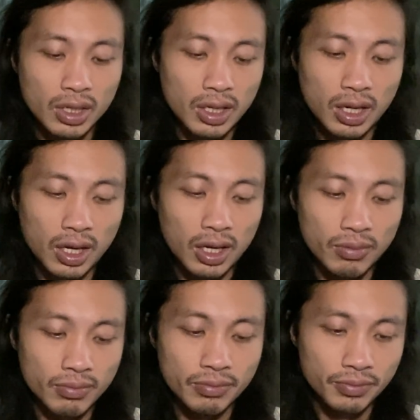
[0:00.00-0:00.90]
Because
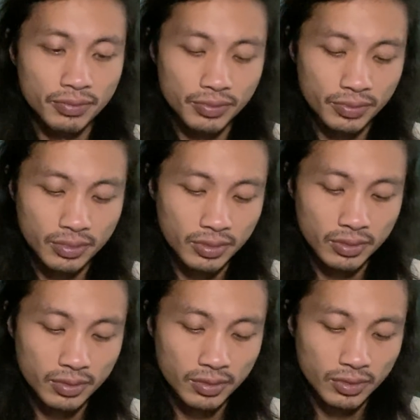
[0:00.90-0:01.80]

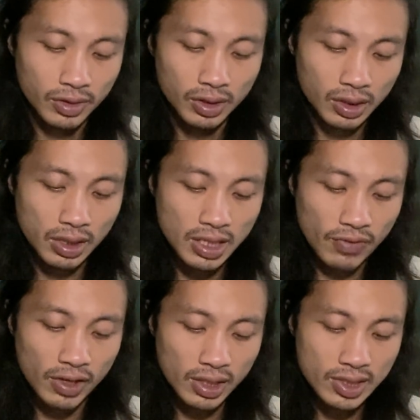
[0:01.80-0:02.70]
um, I
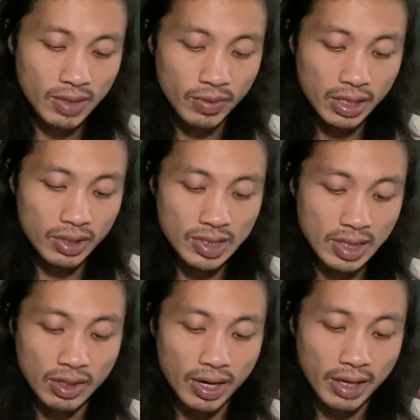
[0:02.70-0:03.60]
feel like someone here is
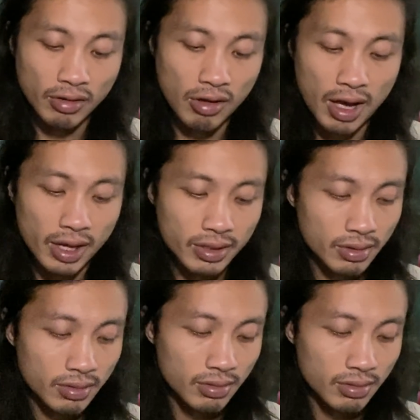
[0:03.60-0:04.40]
in their head a lot.